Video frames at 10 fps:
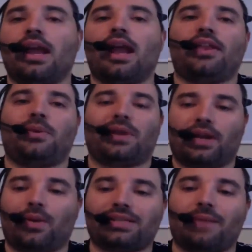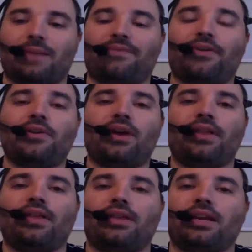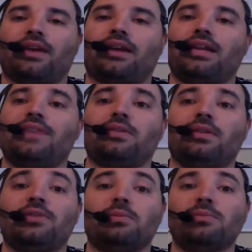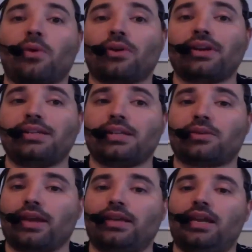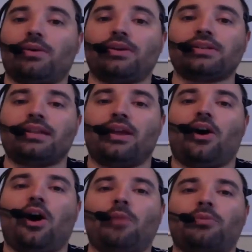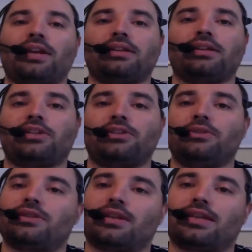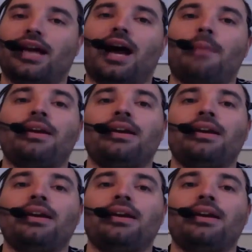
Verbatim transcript: And then you want to go down one step further and then think of how even even more easy to rank keywords, and they all bring in link juice to the top.